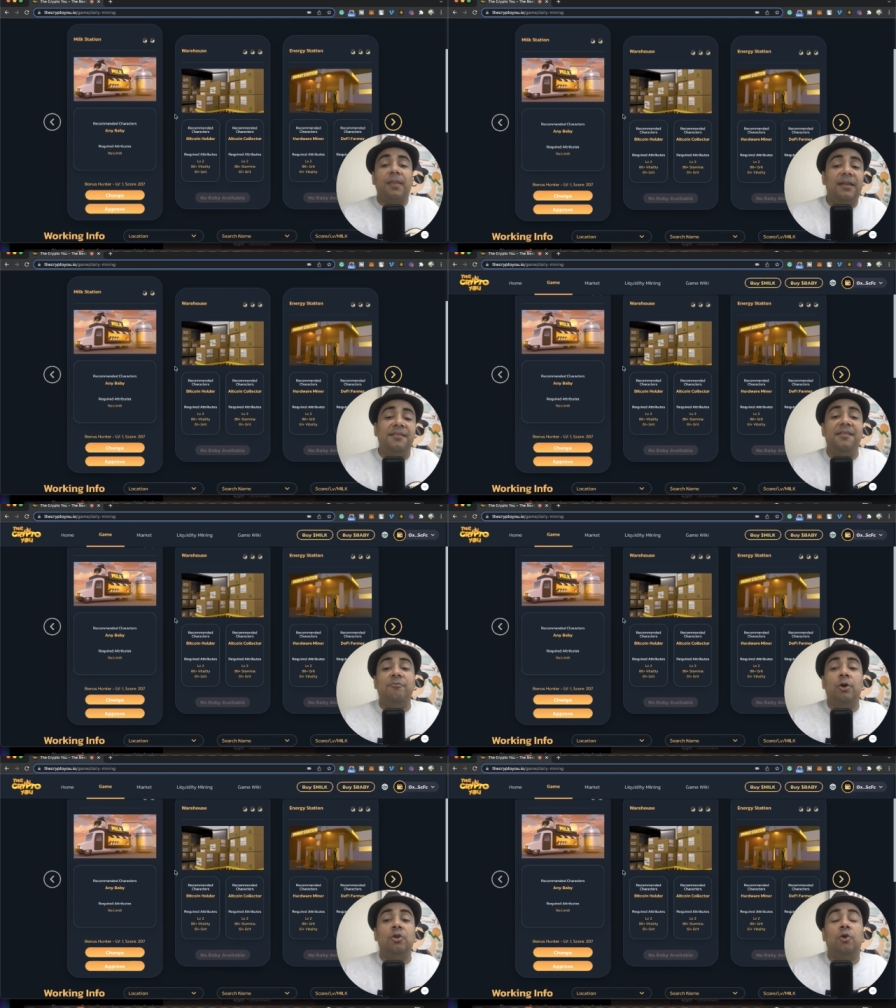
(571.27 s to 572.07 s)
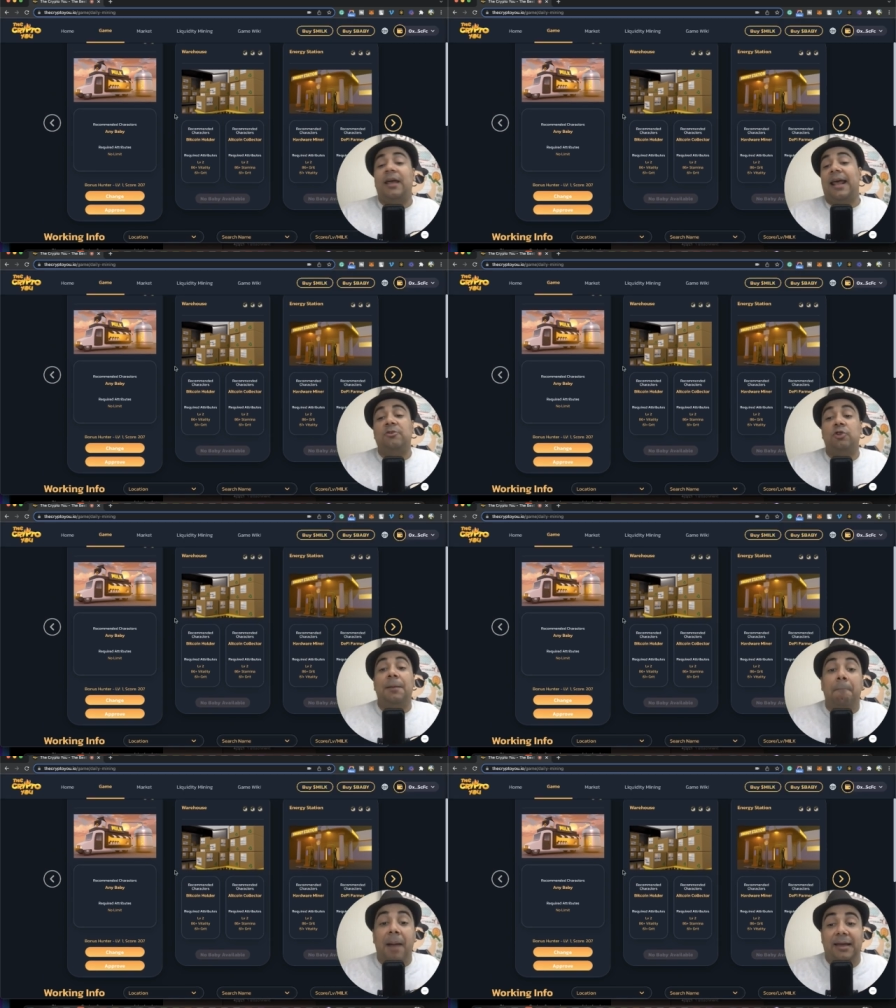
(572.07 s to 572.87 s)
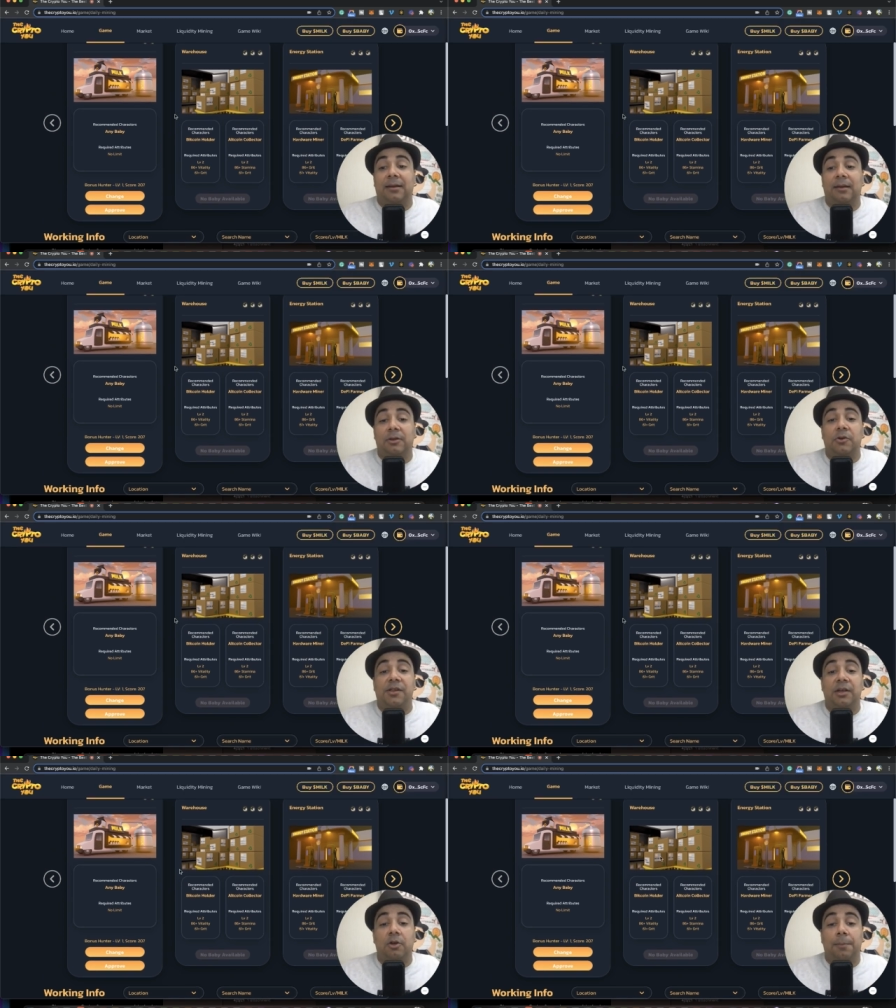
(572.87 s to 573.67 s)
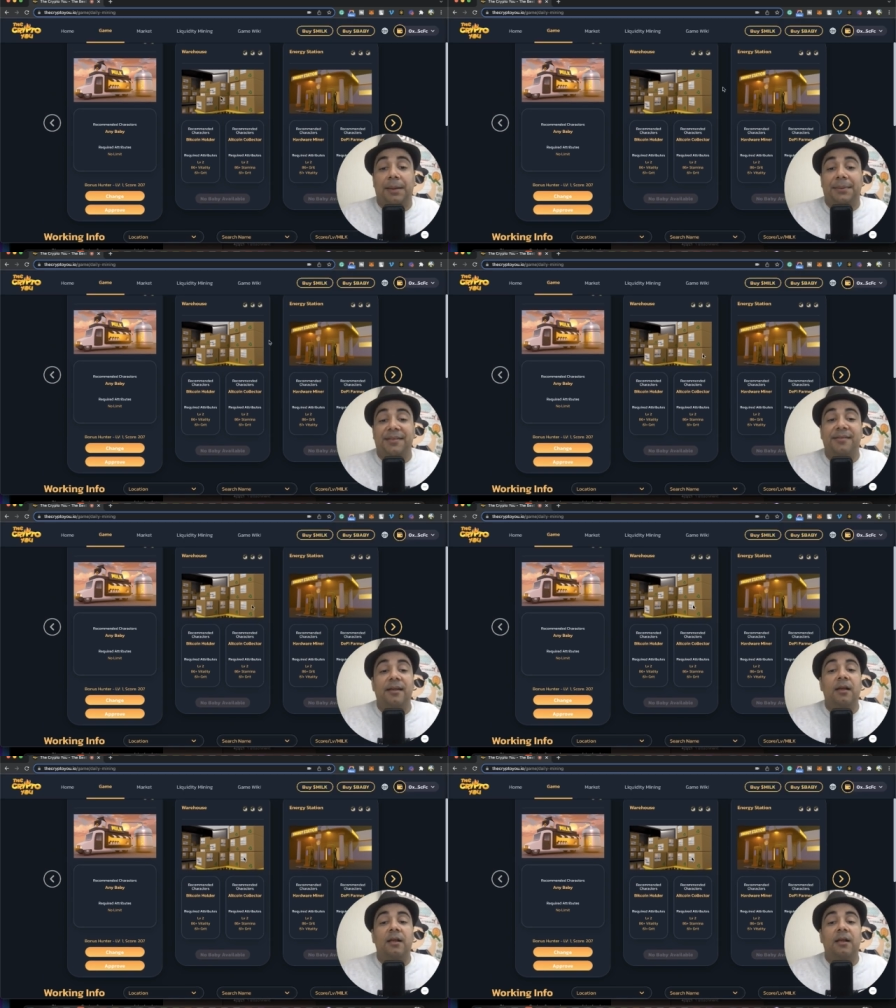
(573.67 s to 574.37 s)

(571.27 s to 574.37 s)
this is where you can actually mine using your babies.